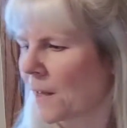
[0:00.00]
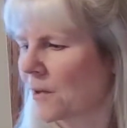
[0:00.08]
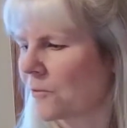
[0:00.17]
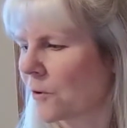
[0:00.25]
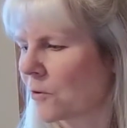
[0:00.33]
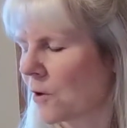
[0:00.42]

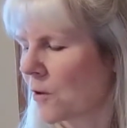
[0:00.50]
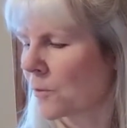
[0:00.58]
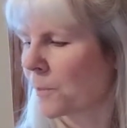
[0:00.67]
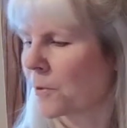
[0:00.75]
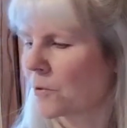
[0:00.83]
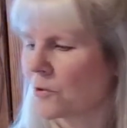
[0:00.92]
As far as
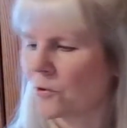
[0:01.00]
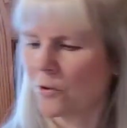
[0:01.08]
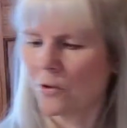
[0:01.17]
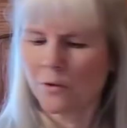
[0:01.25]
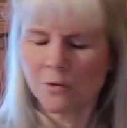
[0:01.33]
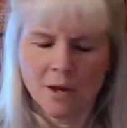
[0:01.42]
other
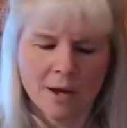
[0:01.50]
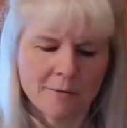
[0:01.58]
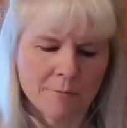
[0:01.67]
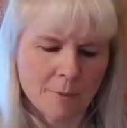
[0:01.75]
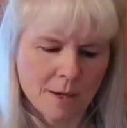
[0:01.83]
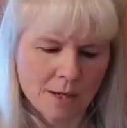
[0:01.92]
purchases
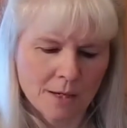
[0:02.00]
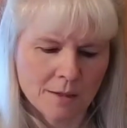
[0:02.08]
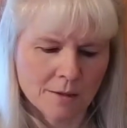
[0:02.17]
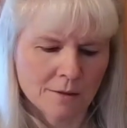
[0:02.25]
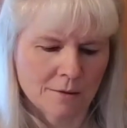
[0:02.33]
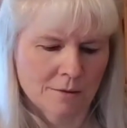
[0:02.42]
I've
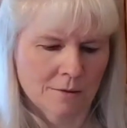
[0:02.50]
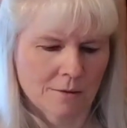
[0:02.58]
made,